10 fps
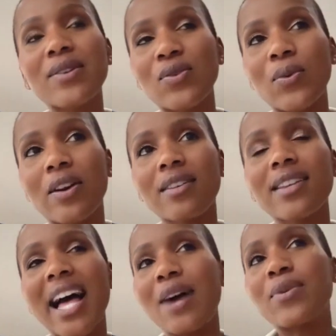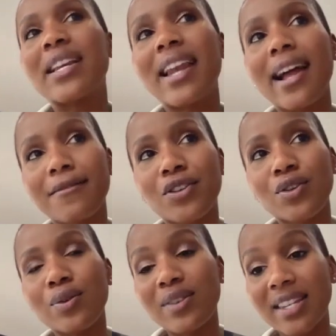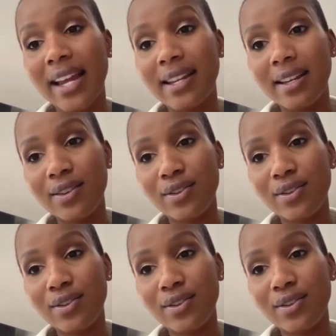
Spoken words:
Miss World, I would love to study.